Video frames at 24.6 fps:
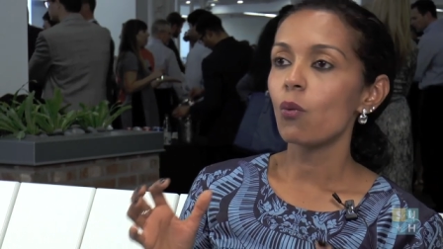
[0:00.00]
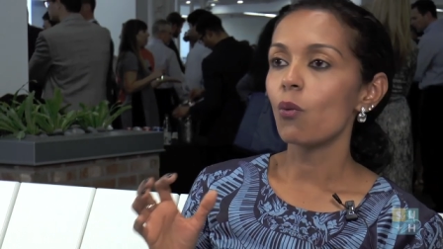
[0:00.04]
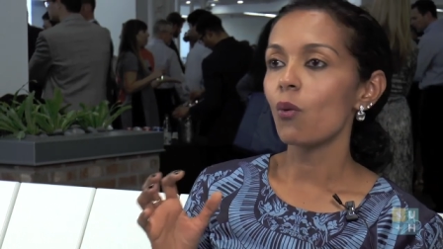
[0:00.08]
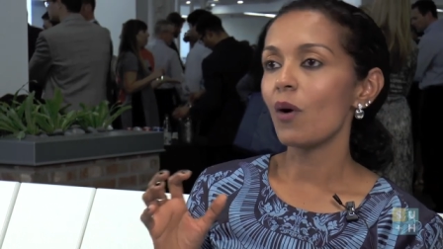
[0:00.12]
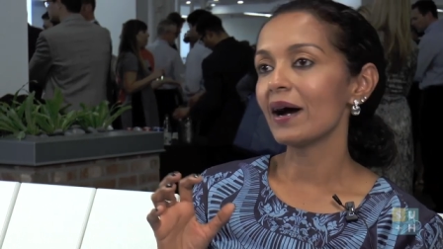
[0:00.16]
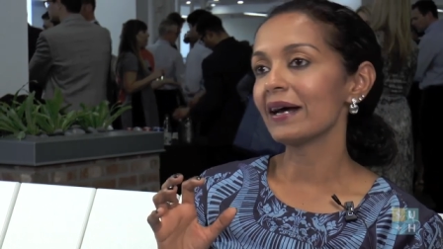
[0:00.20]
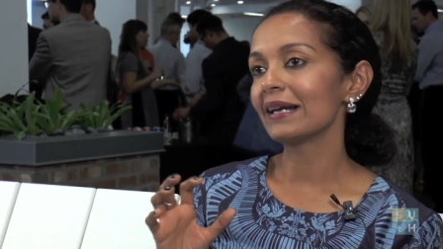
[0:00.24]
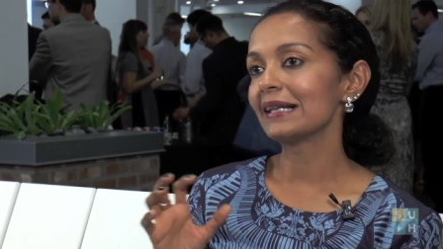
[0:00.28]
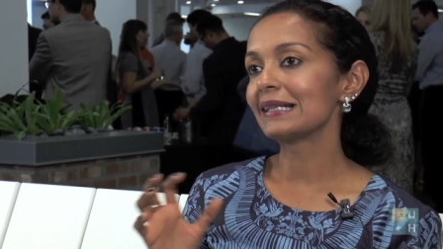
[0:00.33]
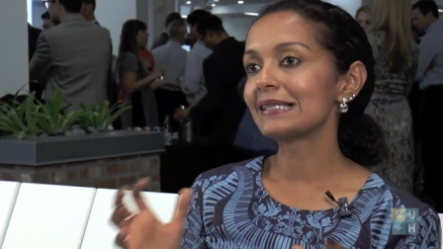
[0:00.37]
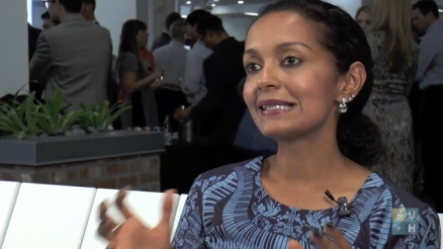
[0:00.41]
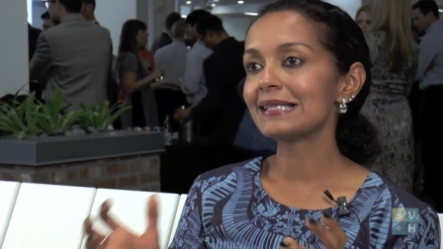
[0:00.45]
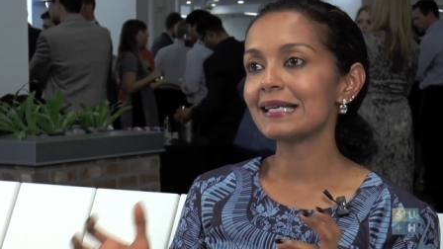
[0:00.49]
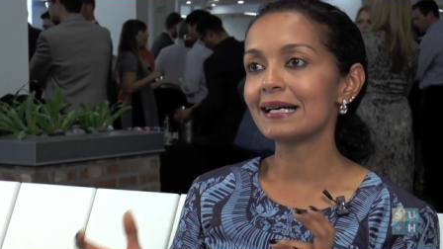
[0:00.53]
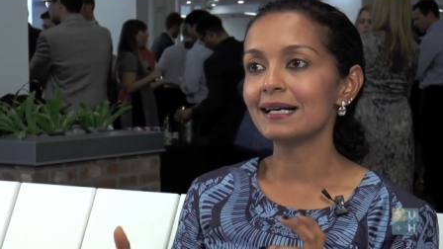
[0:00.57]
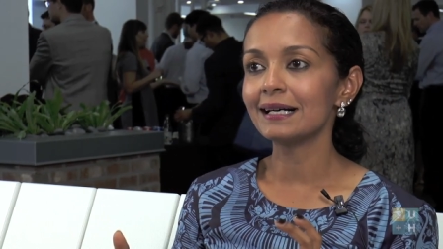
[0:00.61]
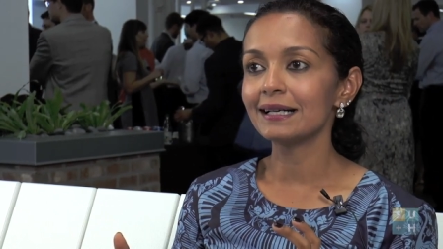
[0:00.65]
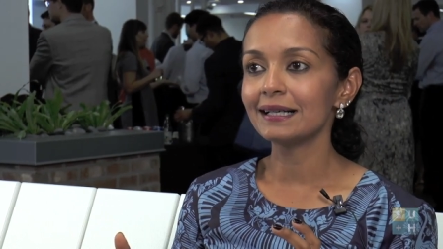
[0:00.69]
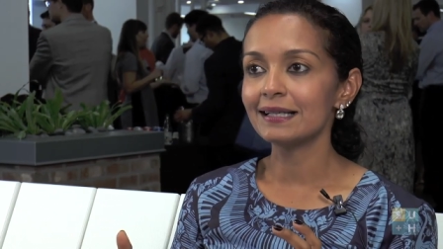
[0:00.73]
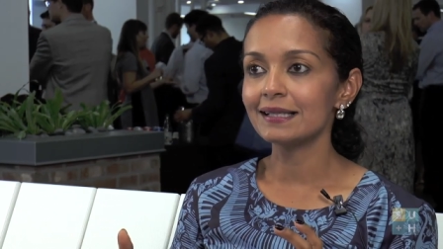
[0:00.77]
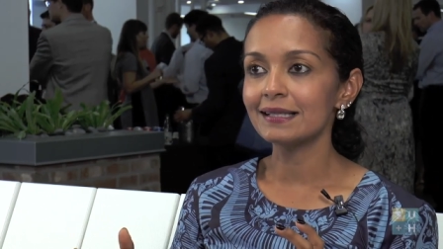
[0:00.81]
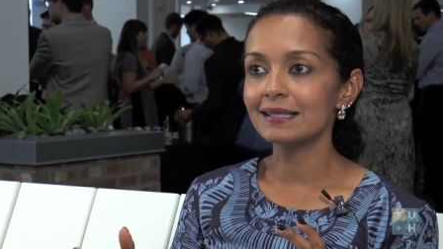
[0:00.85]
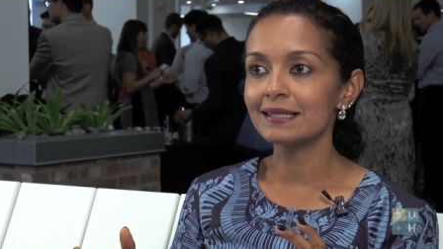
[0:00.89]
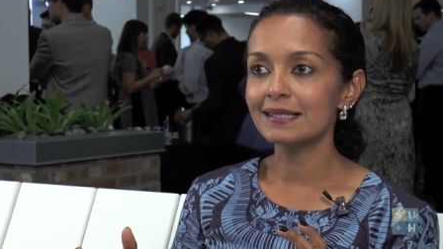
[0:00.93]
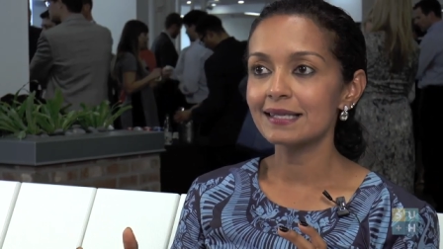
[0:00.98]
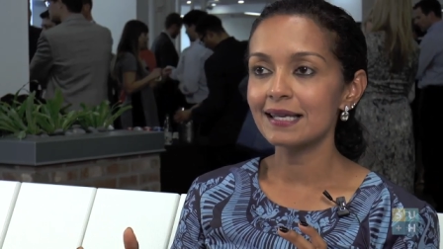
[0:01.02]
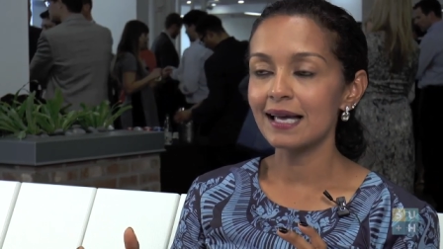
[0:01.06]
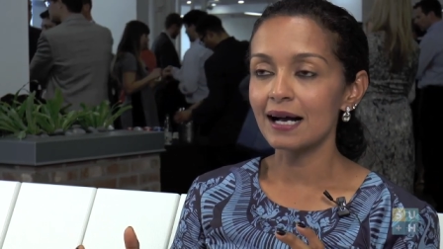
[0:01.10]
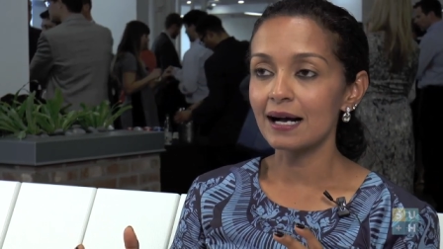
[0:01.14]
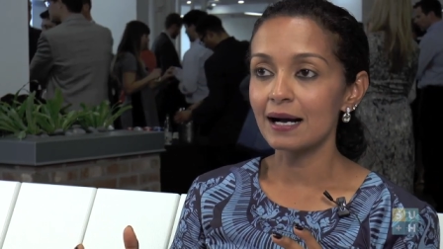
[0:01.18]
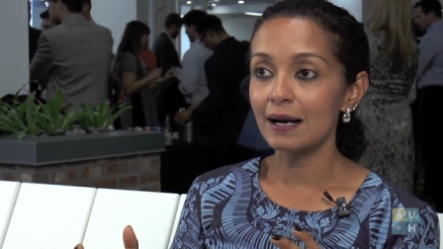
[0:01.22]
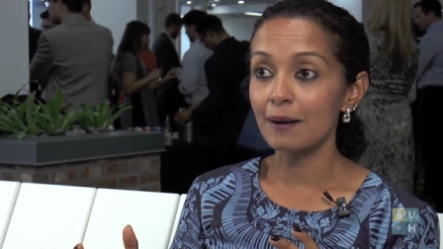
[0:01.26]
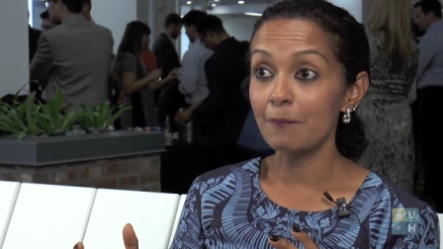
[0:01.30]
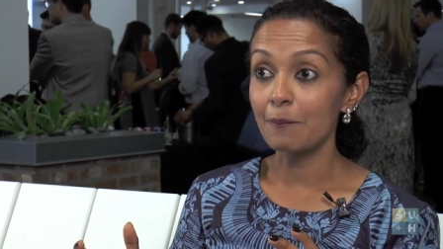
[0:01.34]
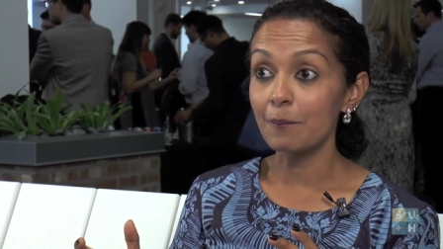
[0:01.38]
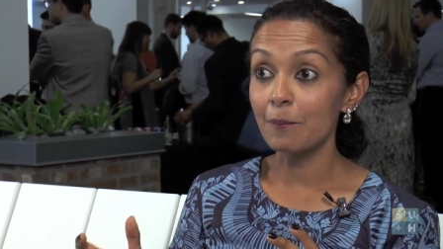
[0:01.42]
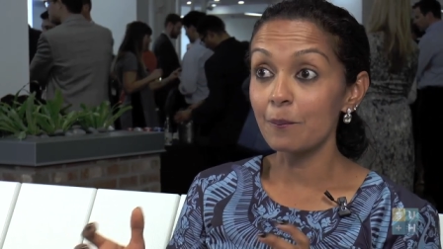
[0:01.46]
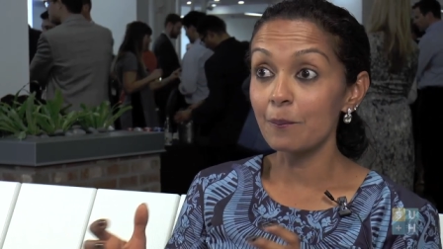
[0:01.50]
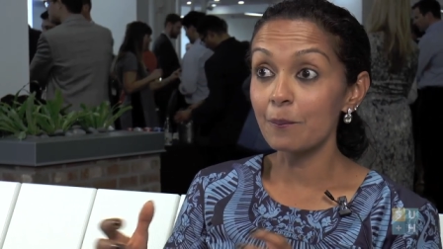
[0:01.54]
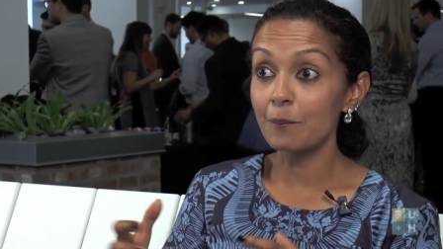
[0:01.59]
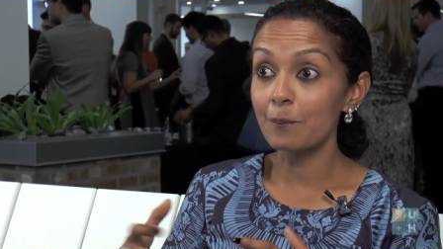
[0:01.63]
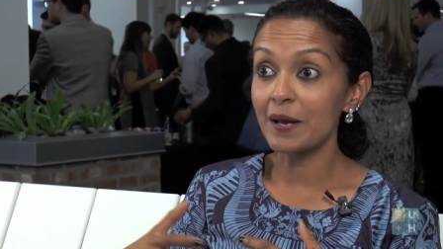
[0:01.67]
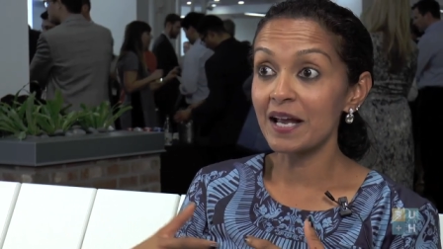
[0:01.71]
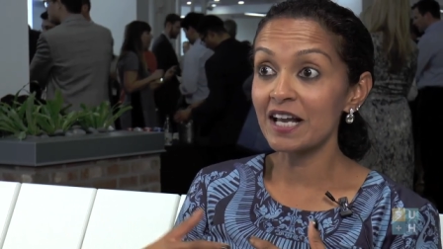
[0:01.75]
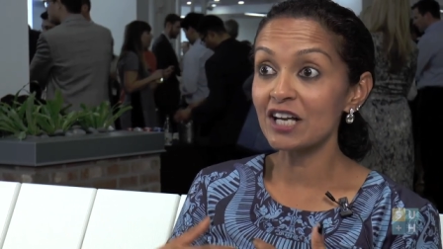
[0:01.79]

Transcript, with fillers: vital signs uh,